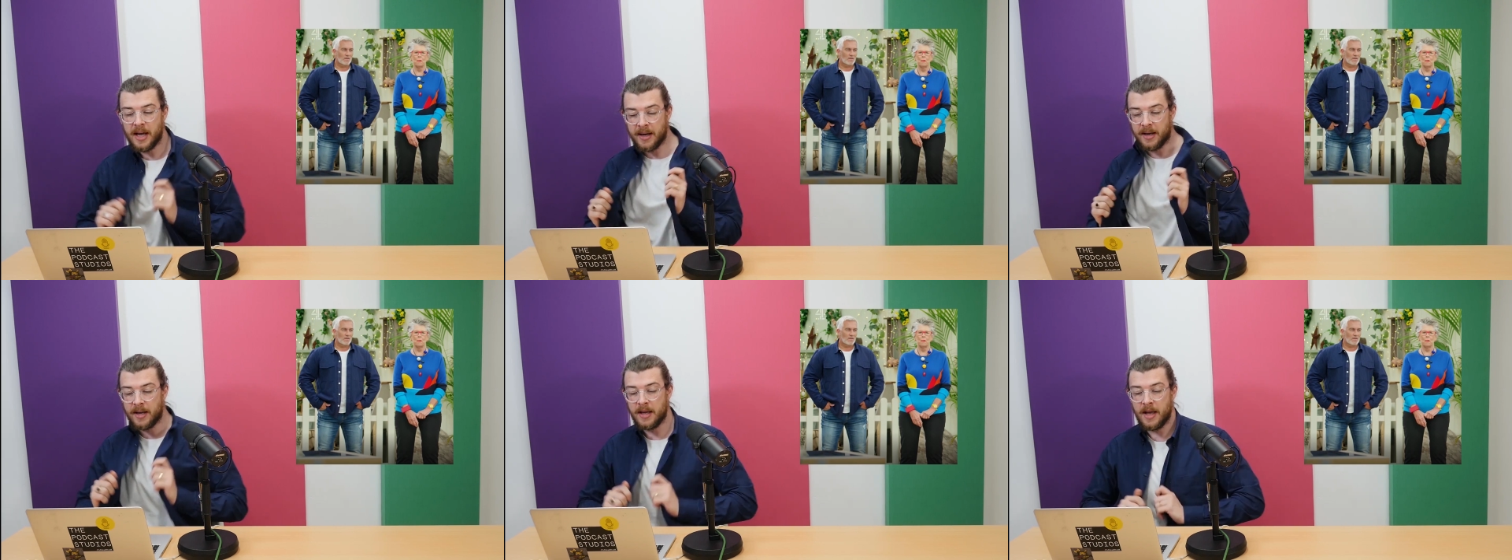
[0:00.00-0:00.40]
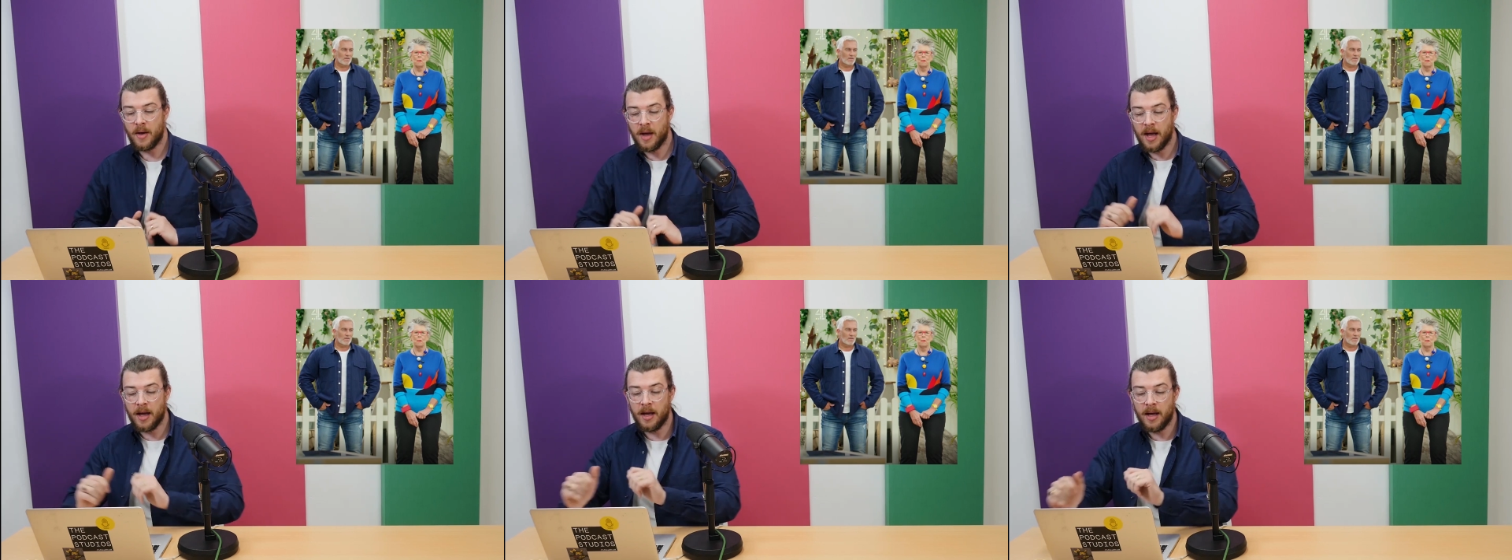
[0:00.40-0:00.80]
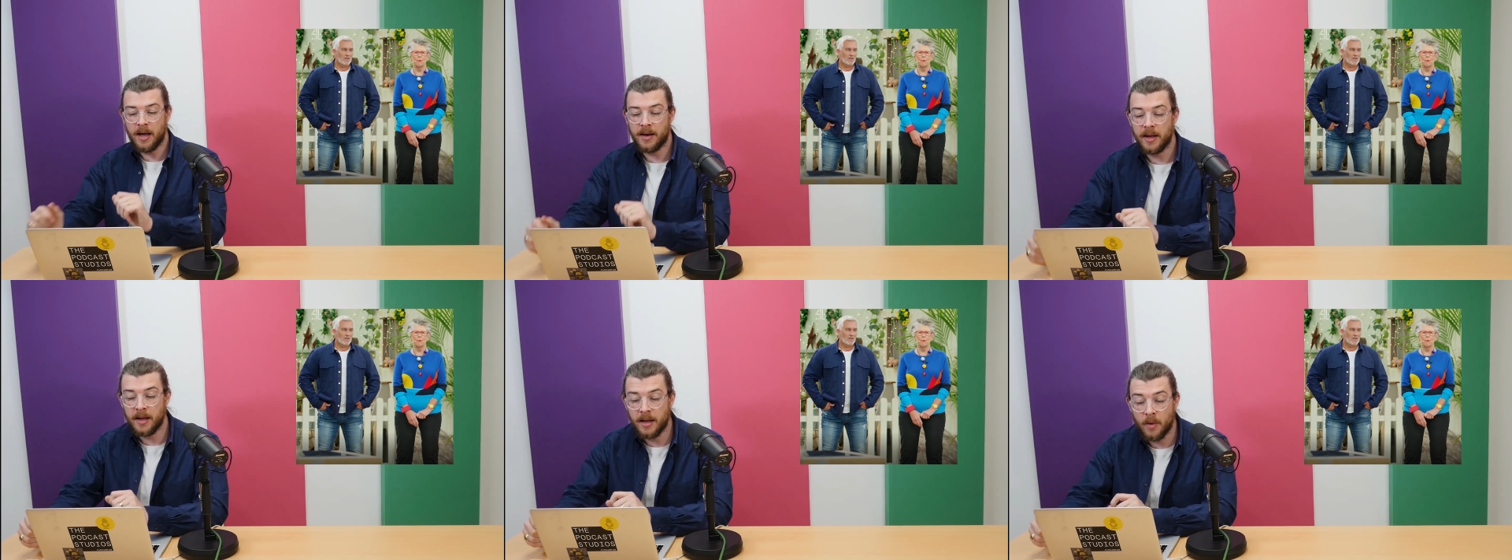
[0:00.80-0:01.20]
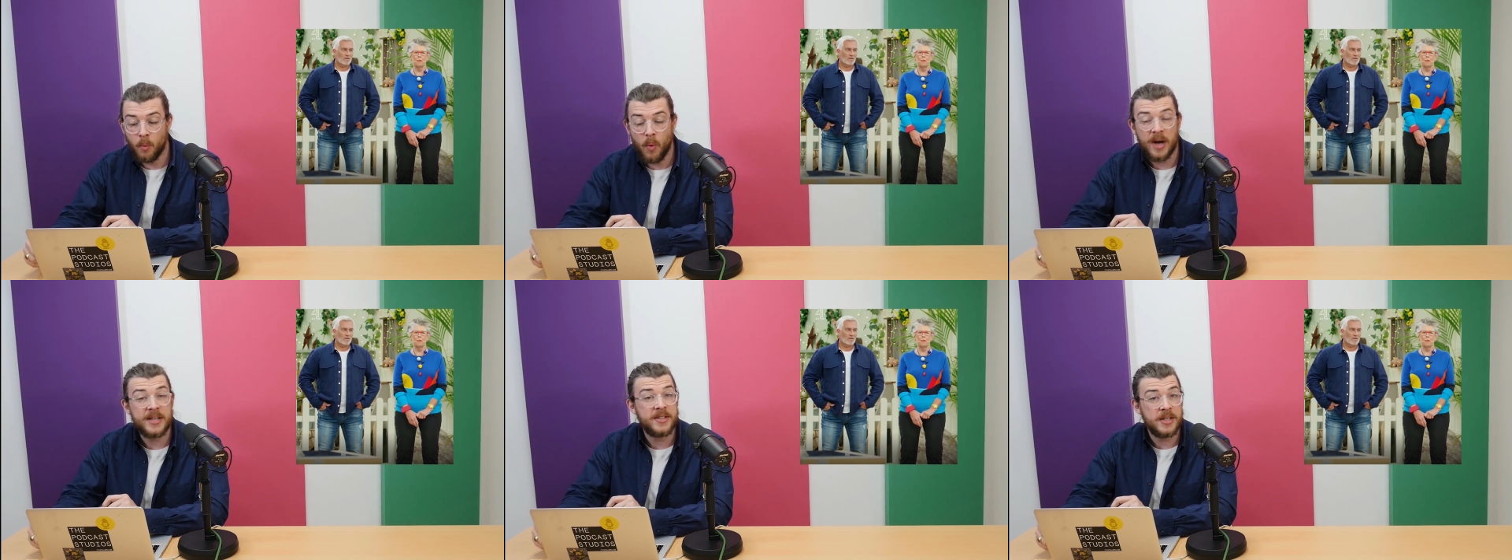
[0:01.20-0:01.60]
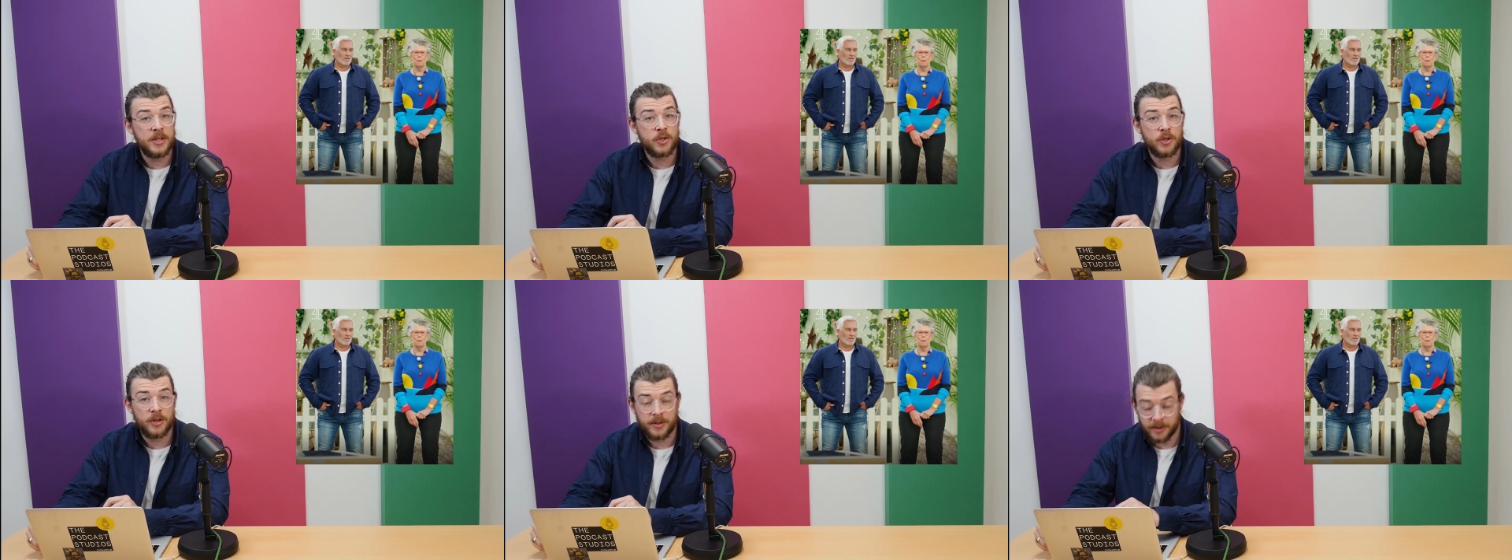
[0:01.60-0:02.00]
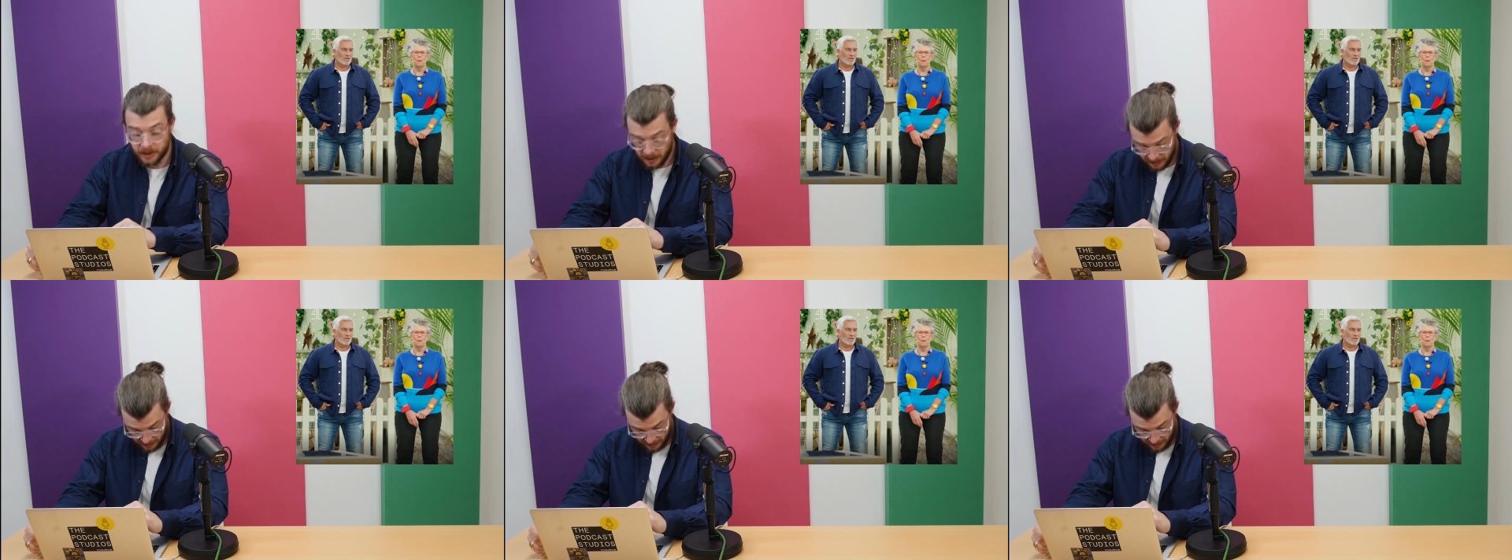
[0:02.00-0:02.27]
and a white t-shirt.